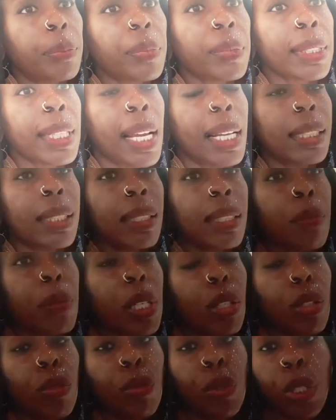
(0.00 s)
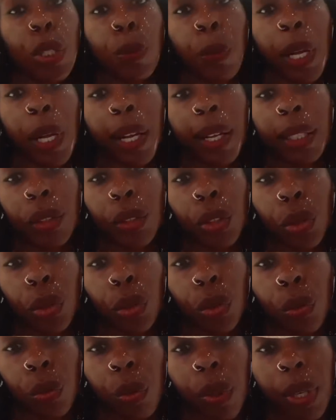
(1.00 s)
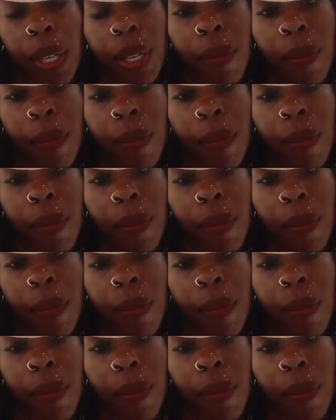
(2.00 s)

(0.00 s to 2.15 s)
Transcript: asking me to respond to what